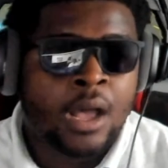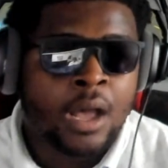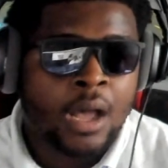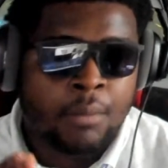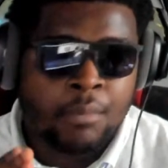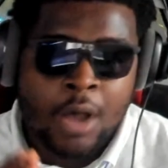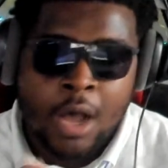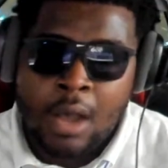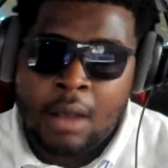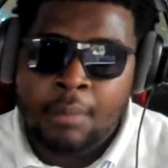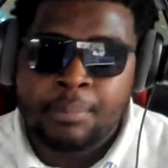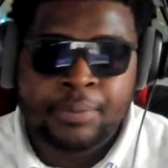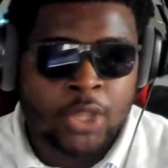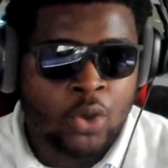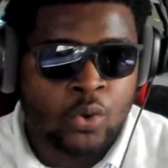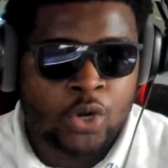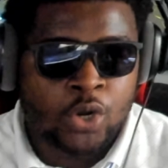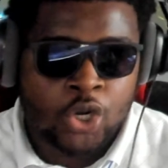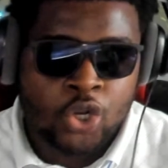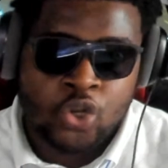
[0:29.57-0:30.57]
I'm
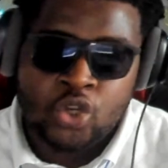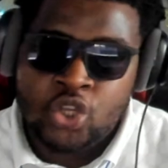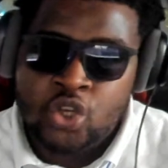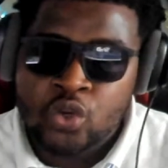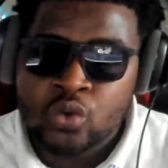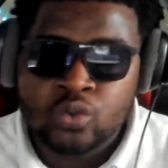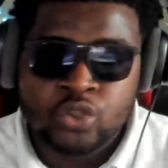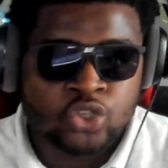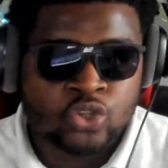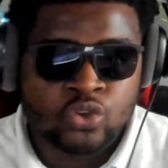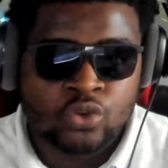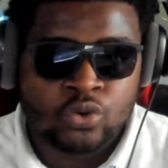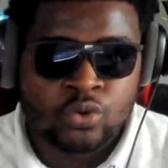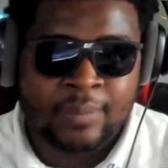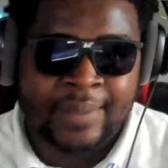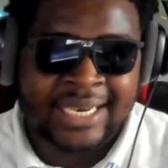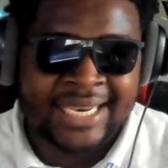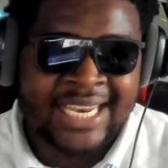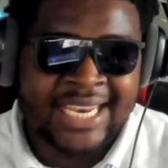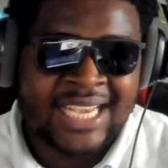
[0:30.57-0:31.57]
uploading on
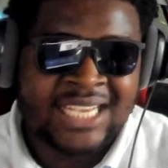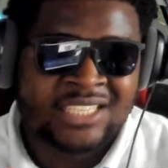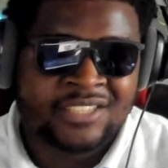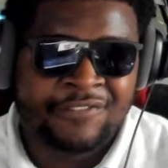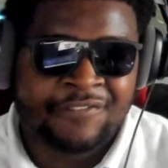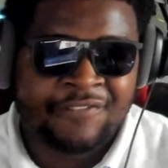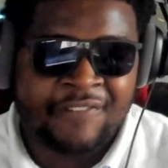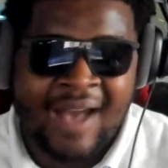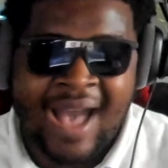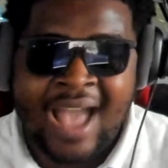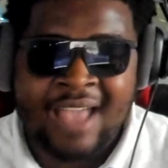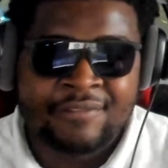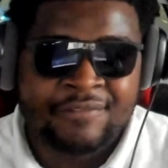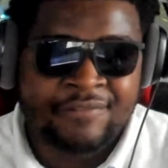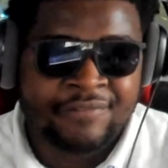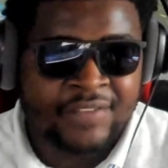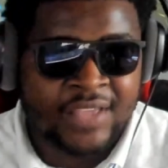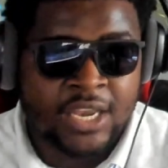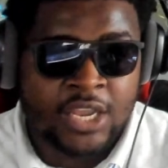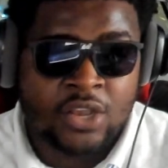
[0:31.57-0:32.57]
YouTube at least 5
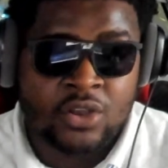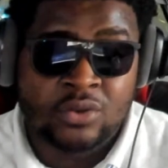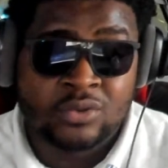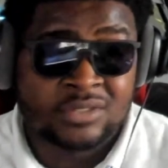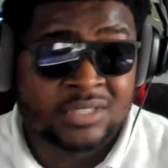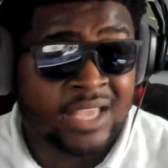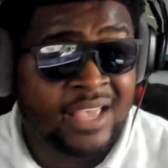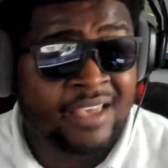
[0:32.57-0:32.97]
videos.